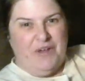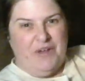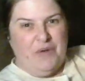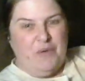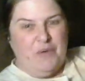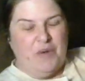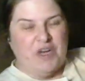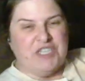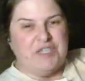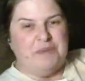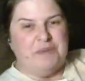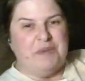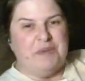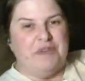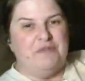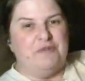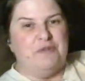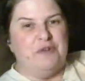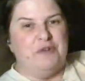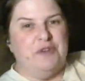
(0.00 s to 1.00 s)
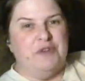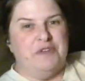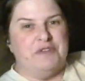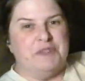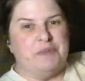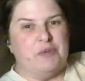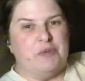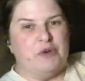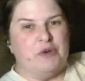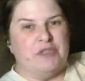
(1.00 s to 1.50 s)
Watch it be full of
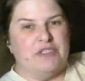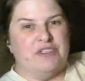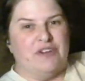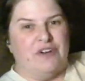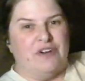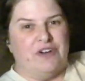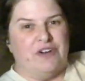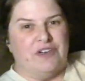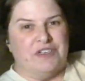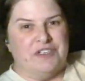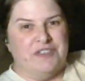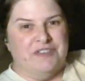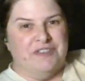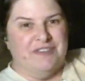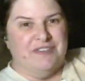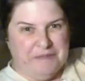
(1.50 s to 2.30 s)
sports cars.